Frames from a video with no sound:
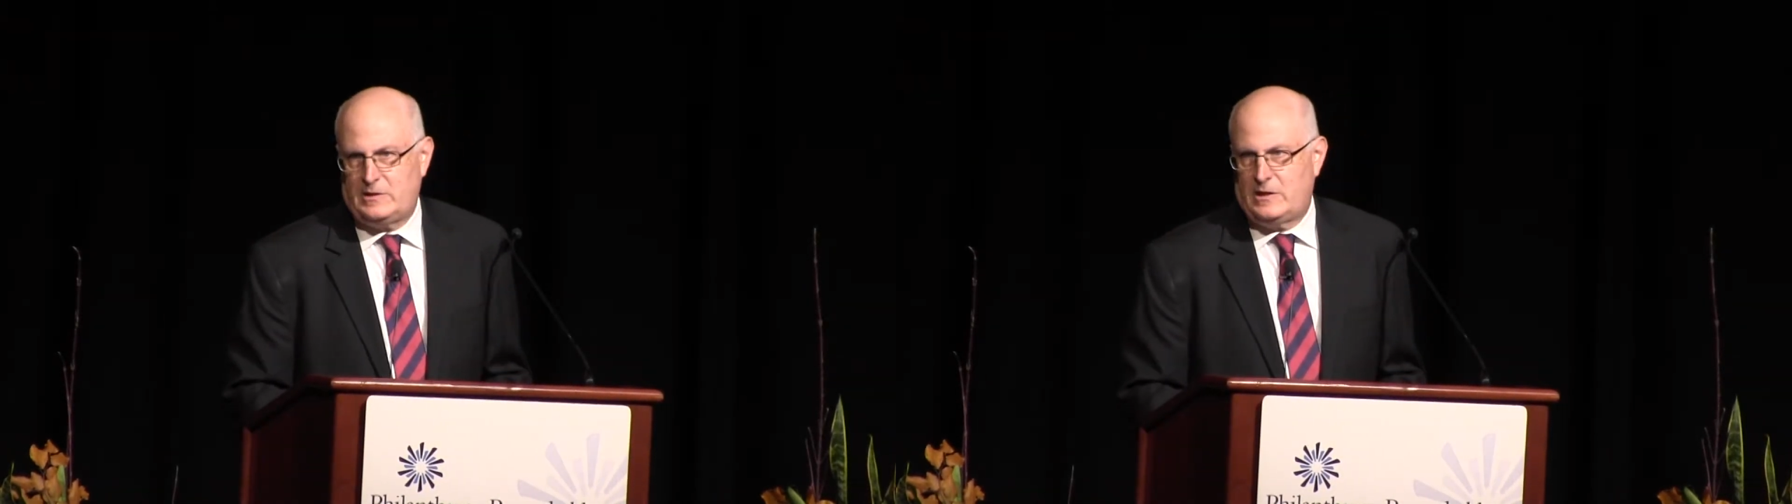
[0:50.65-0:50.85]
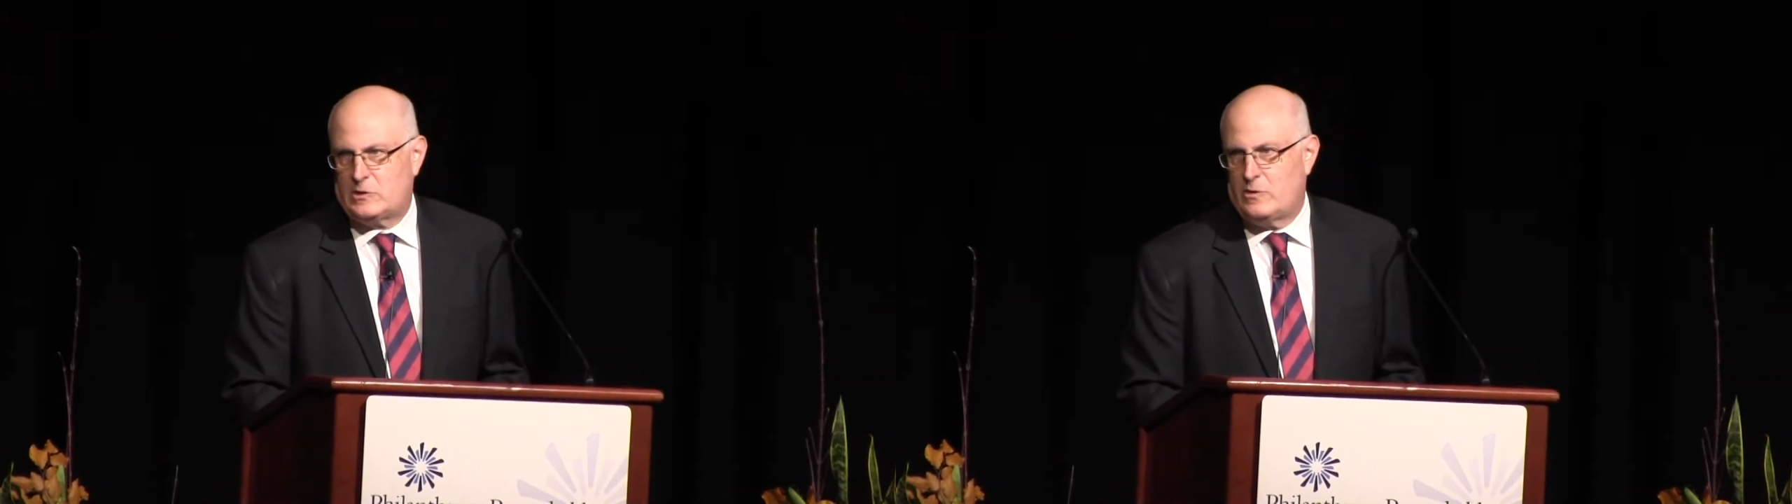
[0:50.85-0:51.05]

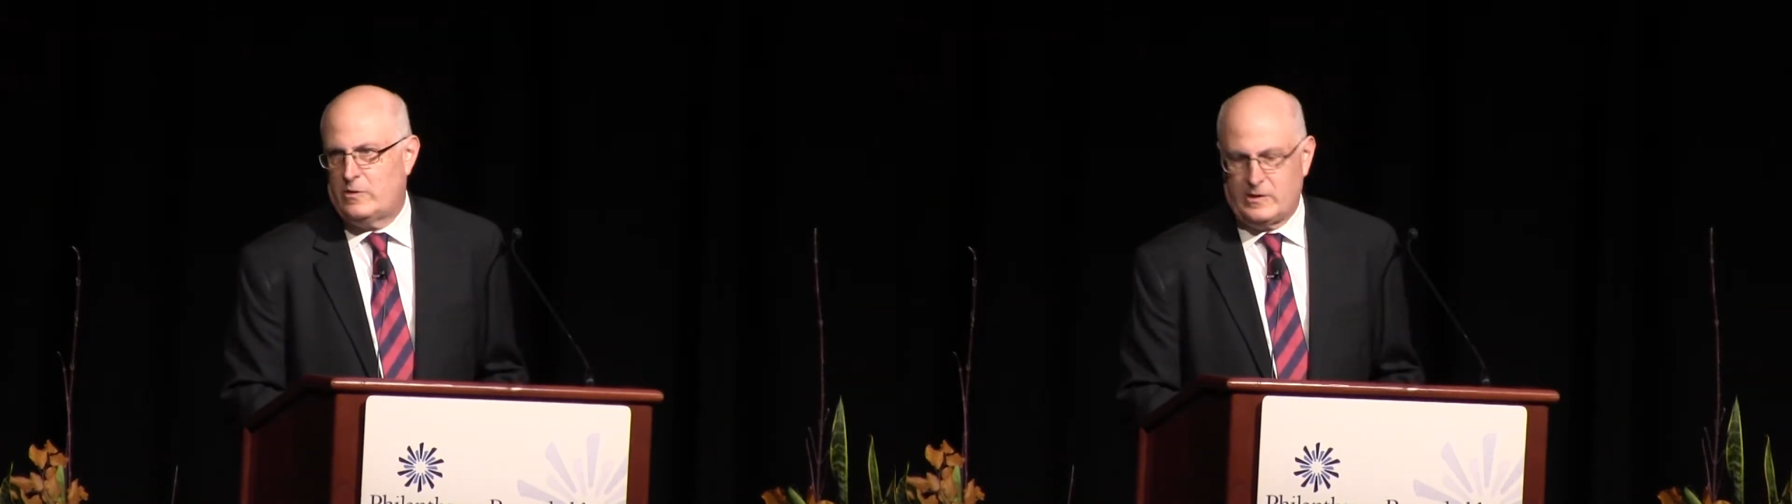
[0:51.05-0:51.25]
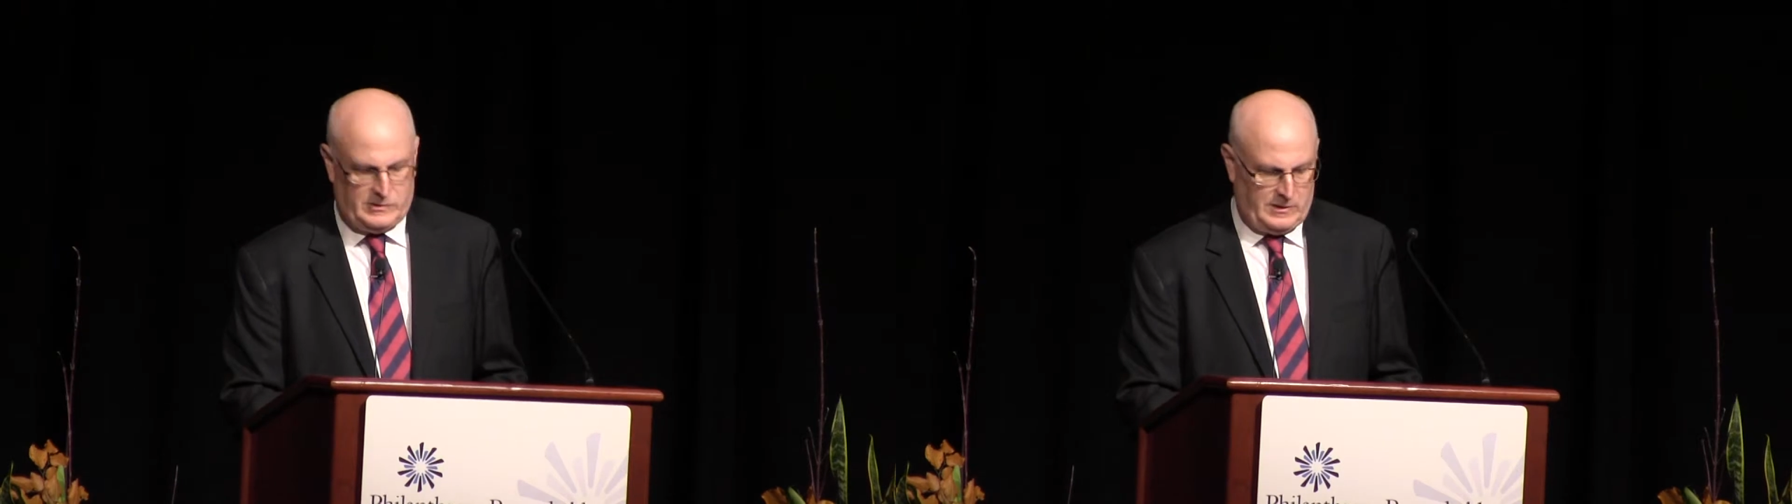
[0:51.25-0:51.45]

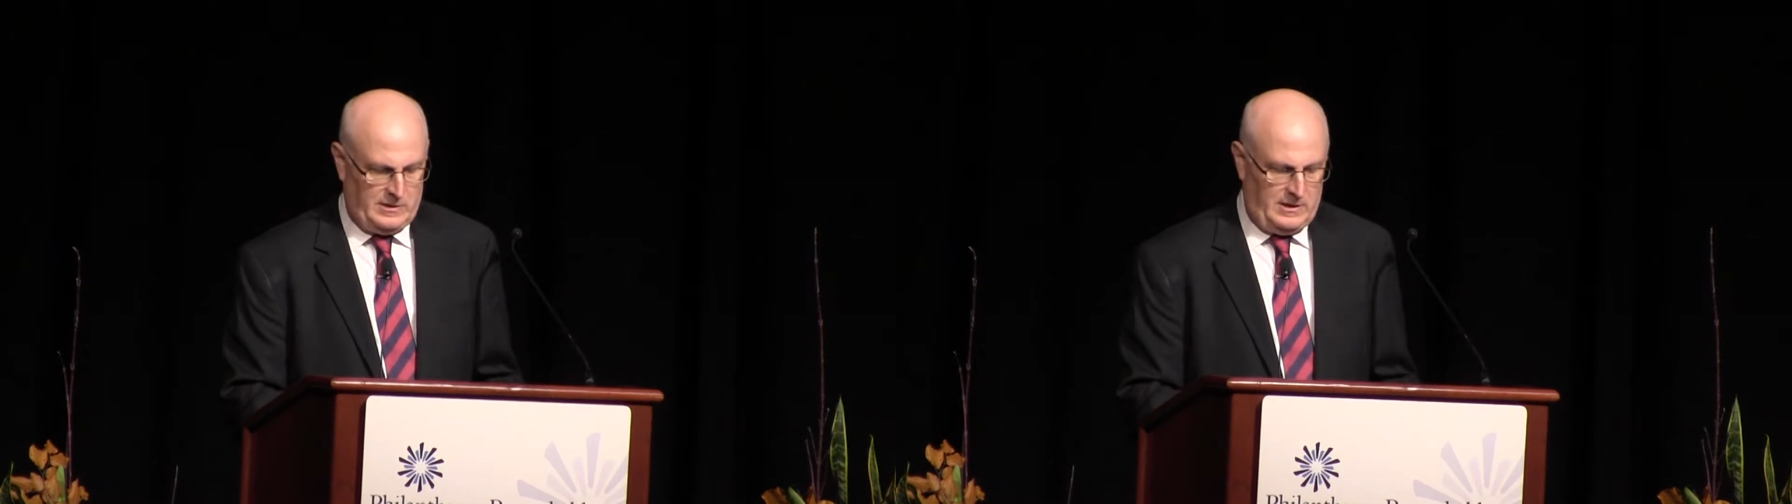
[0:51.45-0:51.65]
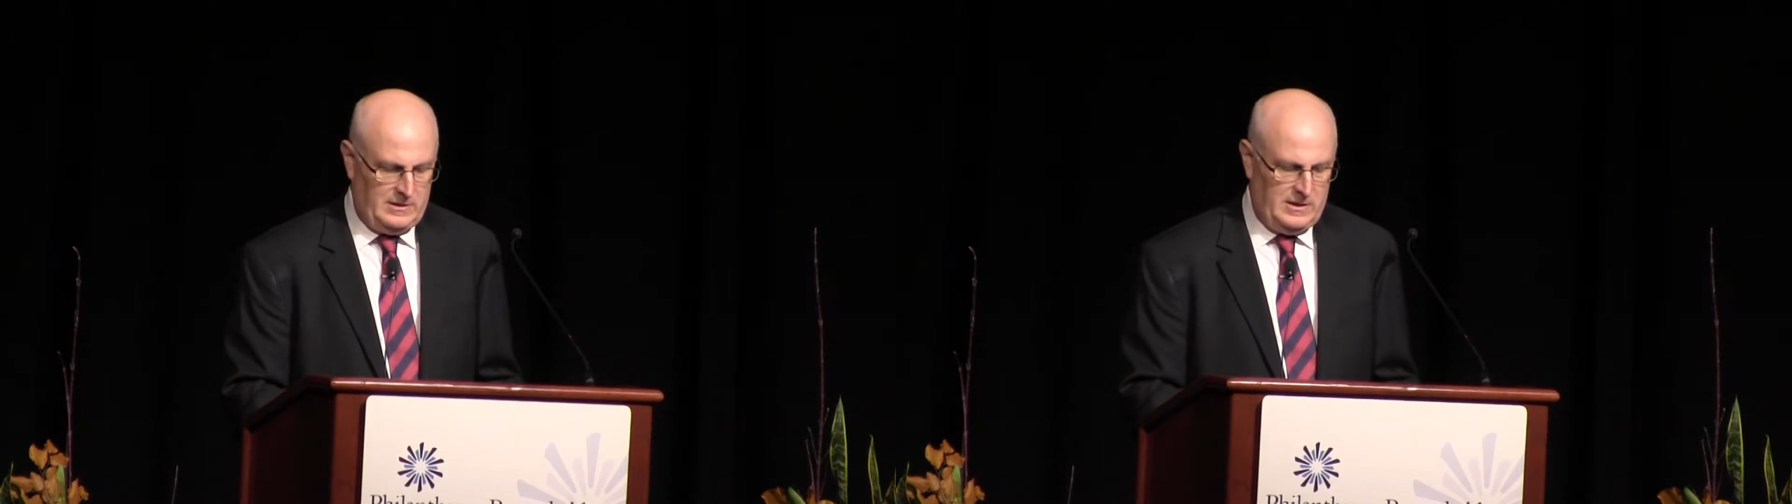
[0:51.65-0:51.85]
discourse
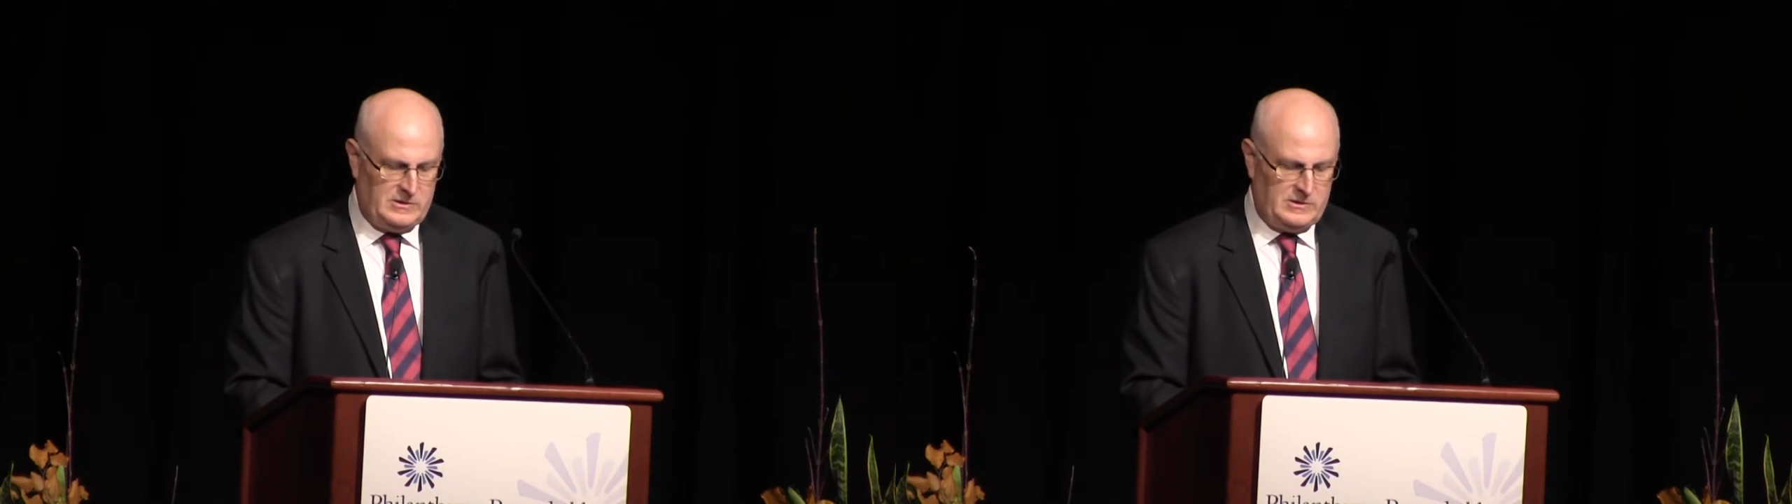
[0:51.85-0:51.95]
in,